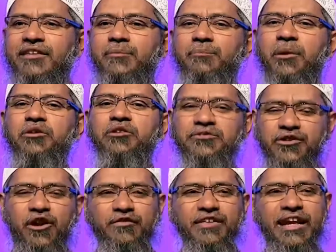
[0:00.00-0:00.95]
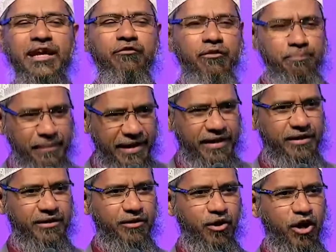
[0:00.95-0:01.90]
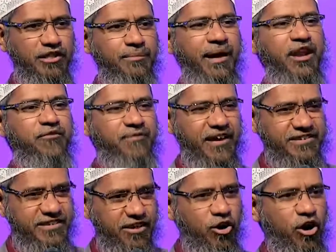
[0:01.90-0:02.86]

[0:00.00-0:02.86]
by the producer of that equipment, or the manufacturer,